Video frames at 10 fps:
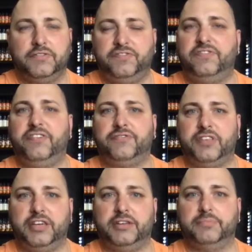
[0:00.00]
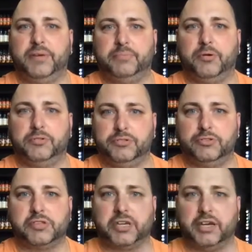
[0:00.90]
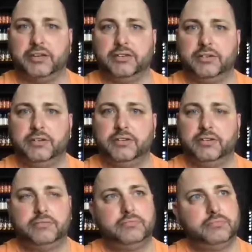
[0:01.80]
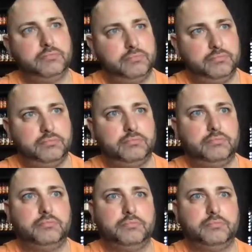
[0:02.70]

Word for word: 15 people using it.